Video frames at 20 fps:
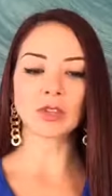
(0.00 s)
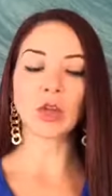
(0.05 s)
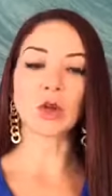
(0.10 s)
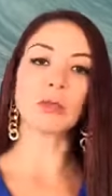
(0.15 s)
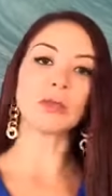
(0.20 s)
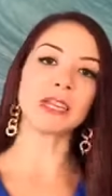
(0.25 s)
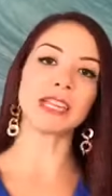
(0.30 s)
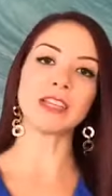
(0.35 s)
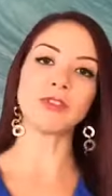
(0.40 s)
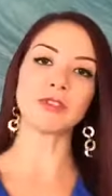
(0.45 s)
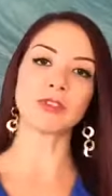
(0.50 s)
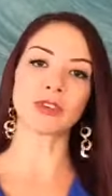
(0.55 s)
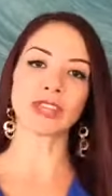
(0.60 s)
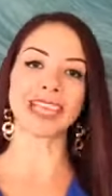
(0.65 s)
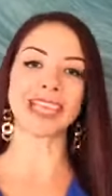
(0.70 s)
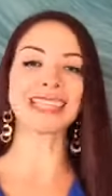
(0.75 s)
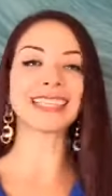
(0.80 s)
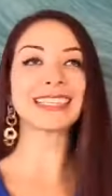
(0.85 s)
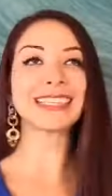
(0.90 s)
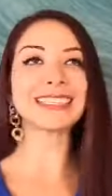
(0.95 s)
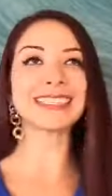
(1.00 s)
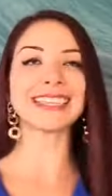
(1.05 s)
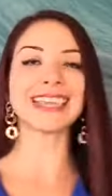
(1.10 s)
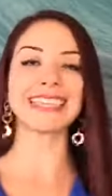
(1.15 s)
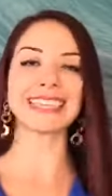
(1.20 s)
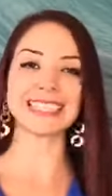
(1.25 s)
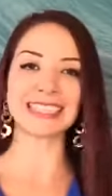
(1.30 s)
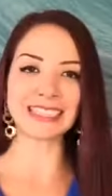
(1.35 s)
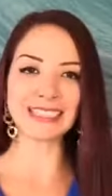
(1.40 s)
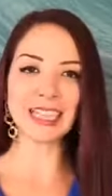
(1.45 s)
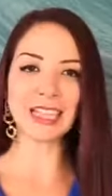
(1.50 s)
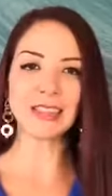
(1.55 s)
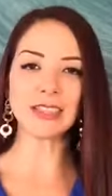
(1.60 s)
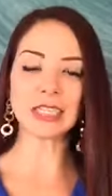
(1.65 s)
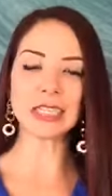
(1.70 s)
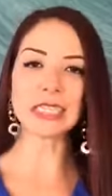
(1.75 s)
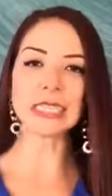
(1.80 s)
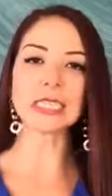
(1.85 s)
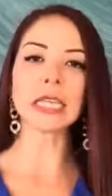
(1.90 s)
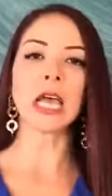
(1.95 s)
completely forget the
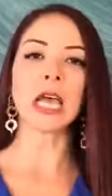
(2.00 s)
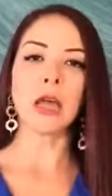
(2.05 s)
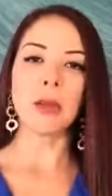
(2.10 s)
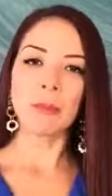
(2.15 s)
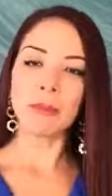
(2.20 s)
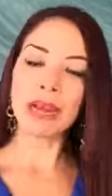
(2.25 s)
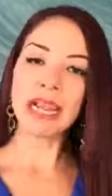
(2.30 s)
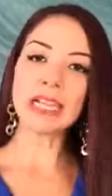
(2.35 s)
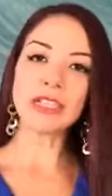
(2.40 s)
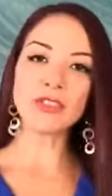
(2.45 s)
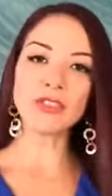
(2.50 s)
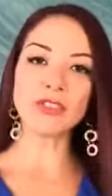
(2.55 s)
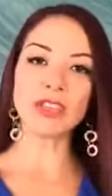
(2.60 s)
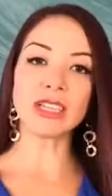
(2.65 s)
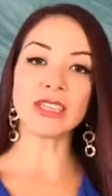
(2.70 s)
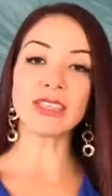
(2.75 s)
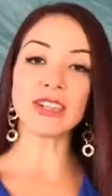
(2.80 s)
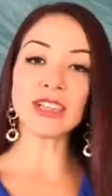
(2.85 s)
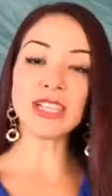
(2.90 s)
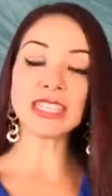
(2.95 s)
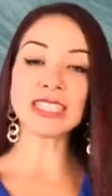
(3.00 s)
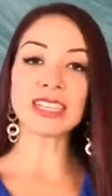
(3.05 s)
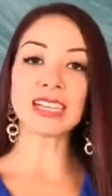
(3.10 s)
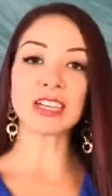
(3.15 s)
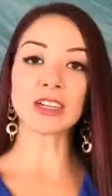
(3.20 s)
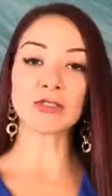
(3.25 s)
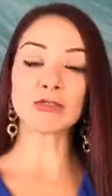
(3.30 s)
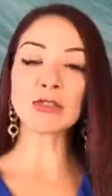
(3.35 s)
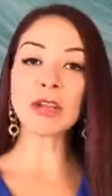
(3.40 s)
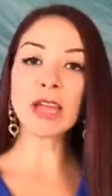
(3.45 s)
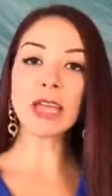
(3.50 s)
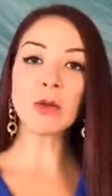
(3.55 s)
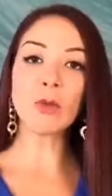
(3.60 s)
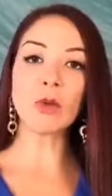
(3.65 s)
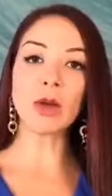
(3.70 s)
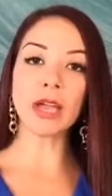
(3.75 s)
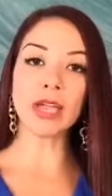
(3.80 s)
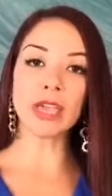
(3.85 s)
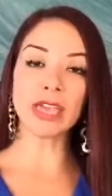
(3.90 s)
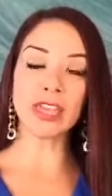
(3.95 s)
standards, but I do think there is a great
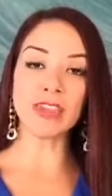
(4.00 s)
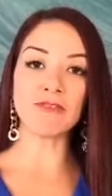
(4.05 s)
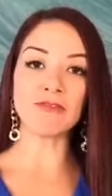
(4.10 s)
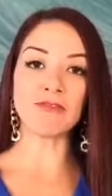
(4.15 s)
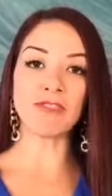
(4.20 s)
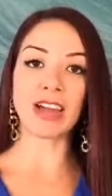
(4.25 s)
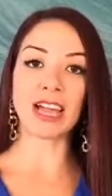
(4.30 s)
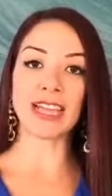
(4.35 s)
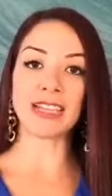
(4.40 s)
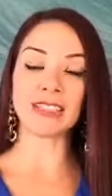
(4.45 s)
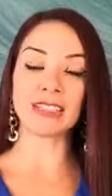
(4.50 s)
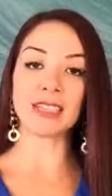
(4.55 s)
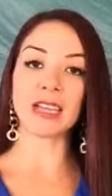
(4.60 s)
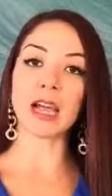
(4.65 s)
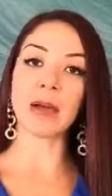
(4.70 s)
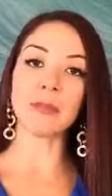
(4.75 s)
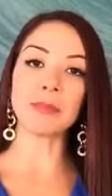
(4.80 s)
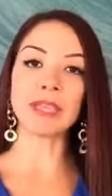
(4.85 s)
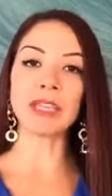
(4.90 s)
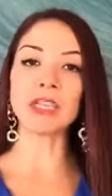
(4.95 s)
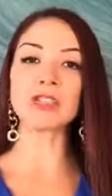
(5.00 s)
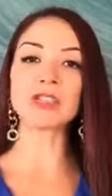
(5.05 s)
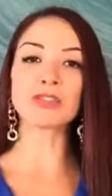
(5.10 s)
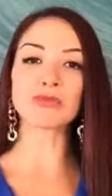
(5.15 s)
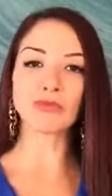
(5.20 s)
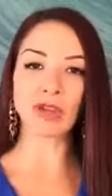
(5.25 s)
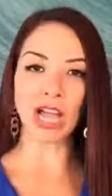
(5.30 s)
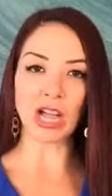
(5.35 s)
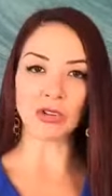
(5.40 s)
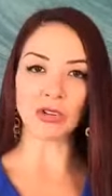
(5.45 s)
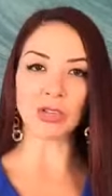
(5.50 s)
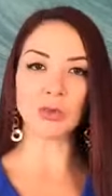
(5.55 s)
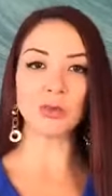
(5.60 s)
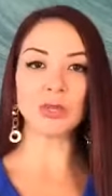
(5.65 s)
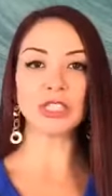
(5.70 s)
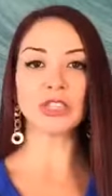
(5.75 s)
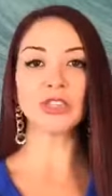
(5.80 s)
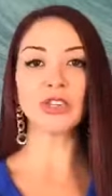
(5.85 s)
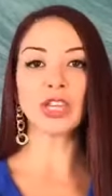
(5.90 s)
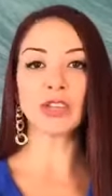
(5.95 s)
way in finding a middle ground in
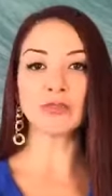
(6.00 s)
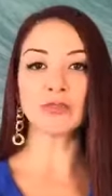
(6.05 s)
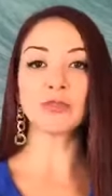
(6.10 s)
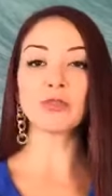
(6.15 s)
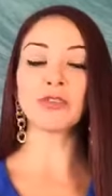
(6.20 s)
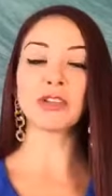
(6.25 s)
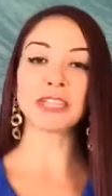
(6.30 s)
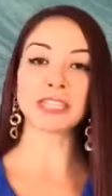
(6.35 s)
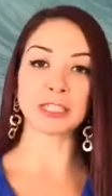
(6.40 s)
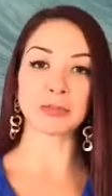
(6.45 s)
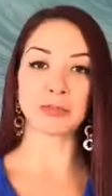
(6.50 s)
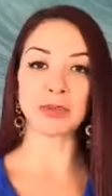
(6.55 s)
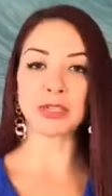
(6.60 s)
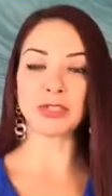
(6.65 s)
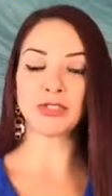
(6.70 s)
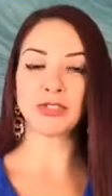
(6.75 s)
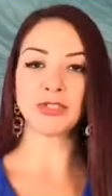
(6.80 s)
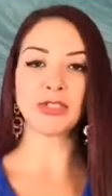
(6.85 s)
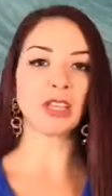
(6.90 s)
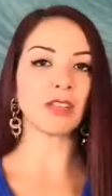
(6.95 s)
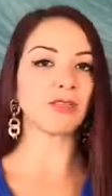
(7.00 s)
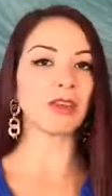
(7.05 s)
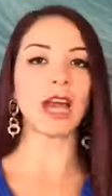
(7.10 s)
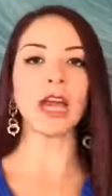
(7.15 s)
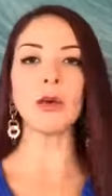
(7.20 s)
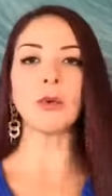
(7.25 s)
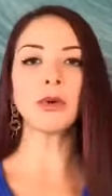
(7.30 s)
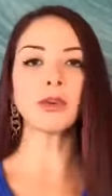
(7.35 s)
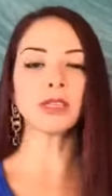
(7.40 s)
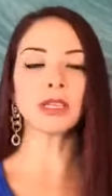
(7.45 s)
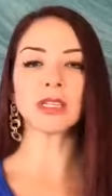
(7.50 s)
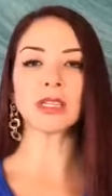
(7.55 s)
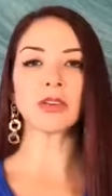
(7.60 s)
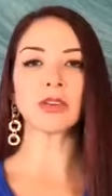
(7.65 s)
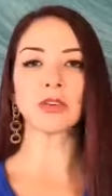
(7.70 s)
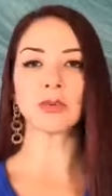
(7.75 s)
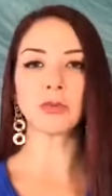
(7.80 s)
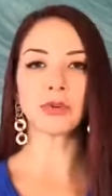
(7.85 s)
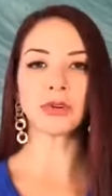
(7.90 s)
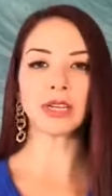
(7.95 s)
which you can fully express yourself. I work in the
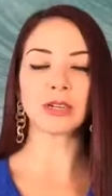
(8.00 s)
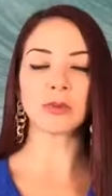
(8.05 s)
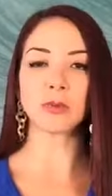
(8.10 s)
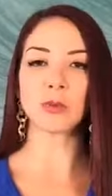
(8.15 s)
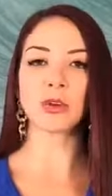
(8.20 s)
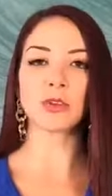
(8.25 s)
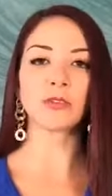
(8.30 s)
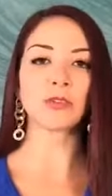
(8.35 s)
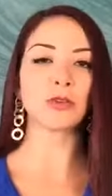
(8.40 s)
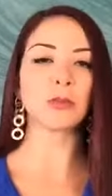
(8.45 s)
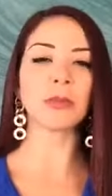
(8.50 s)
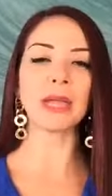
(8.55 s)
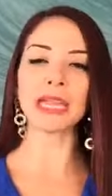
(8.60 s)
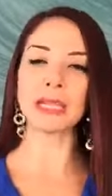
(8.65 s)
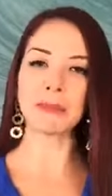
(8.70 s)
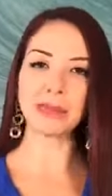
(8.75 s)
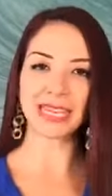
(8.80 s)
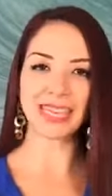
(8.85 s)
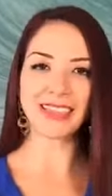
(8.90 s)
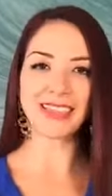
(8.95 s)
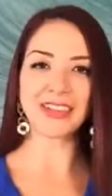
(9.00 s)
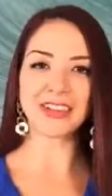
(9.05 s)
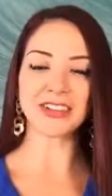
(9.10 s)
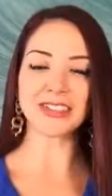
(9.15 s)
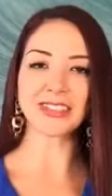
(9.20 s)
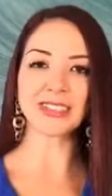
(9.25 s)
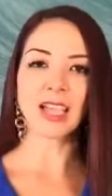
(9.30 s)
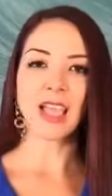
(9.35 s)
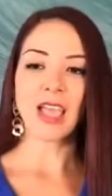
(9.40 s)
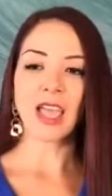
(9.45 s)
corporate world for many, many years,